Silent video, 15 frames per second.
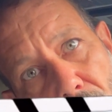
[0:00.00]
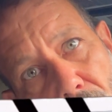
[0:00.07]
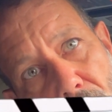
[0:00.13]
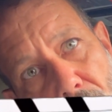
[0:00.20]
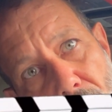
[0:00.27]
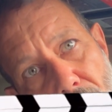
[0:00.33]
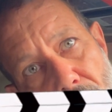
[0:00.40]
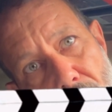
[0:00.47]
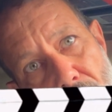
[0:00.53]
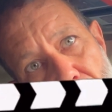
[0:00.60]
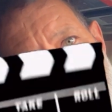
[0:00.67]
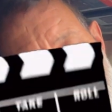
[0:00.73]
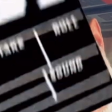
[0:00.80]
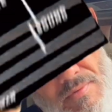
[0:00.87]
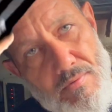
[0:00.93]
take
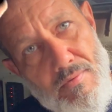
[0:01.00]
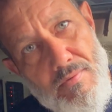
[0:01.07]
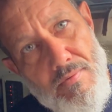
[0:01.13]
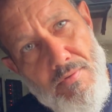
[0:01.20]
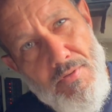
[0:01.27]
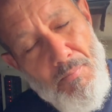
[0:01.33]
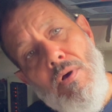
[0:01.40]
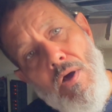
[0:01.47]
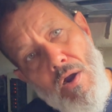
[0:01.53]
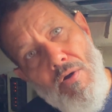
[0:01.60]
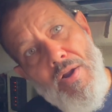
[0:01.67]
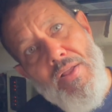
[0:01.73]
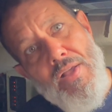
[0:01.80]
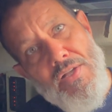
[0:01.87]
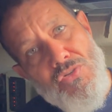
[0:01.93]
two. All
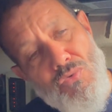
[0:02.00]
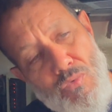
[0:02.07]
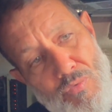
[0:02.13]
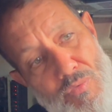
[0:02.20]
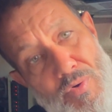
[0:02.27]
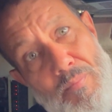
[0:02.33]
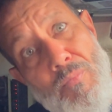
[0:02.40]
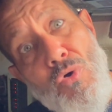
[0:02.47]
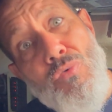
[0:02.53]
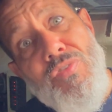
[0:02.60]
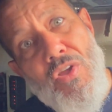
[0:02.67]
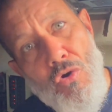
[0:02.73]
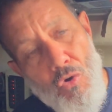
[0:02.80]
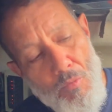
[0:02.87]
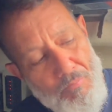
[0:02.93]
right, guys, we removed the
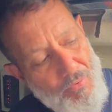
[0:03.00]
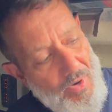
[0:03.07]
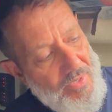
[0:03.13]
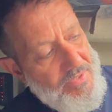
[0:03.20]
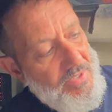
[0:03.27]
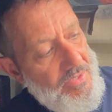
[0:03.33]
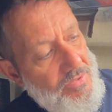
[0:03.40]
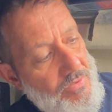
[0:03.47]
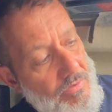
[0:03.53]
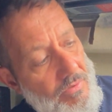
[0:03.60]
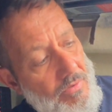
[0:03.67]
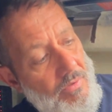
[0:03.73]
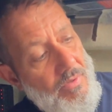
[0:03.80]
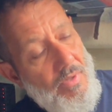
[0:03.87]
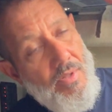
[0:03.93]
old processor.
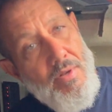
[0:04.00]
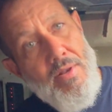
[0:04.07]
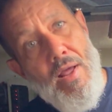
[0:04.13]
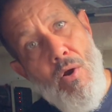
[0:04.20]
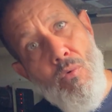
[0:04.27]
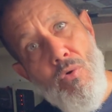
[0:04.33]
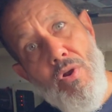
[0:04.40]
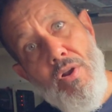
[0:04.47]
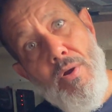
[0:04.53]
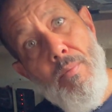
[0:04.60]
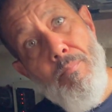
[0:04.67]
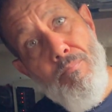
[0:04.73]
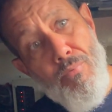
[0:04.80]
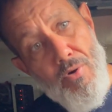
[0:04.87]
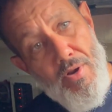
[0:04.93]
Now we're gonna
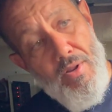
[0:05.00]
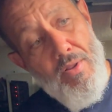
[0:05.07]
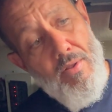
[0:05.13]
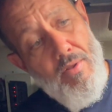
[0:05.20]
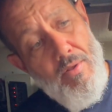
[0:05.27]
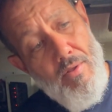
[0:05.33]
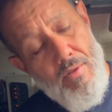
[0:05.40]
bring,